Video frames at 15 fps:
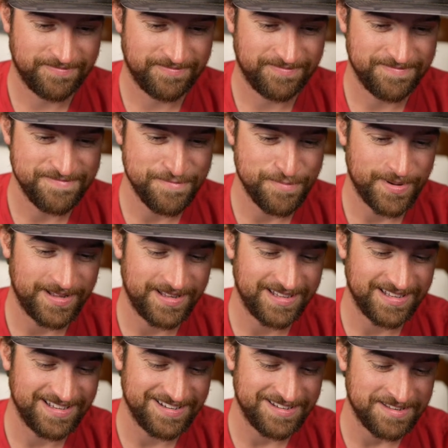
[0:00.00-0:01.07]
But
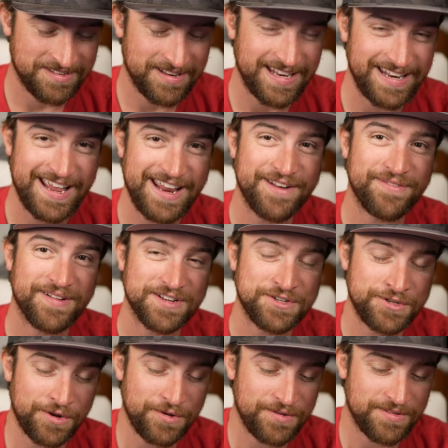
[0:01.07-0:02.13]
Nate, if I
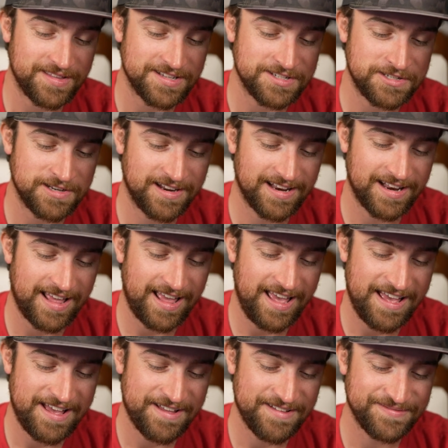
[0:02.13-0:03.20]
show you this, you're gonna
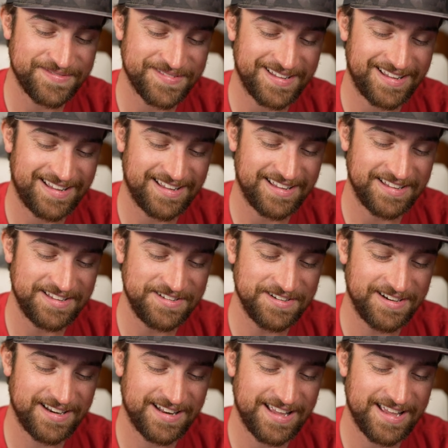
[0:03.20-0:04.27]
have
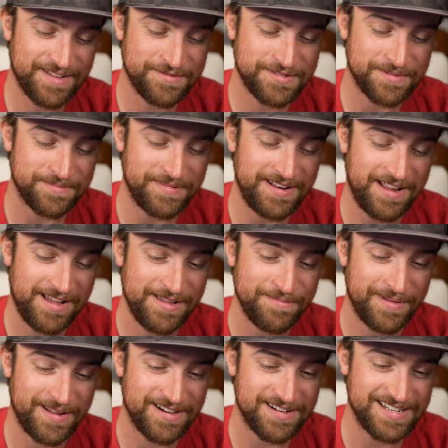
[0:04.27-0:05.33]
some
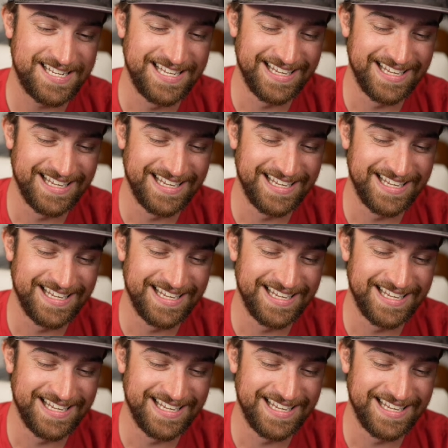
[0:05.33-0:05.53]
nightmares.